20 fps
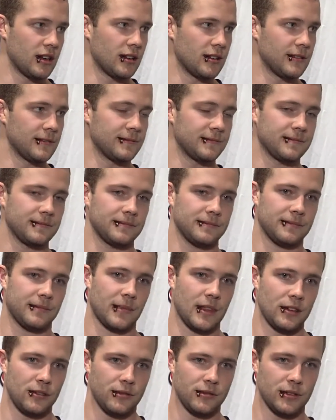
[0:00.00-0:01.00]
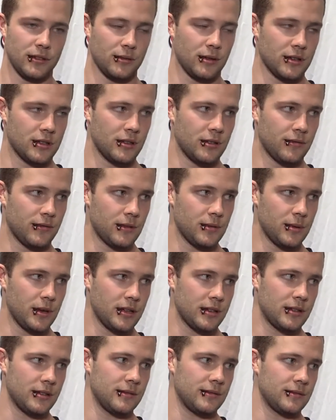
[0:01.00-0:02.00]
and hopefully it works out for the
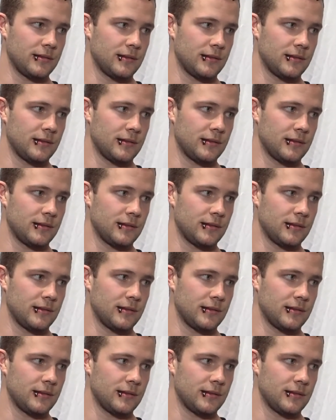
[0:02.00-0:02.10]
best.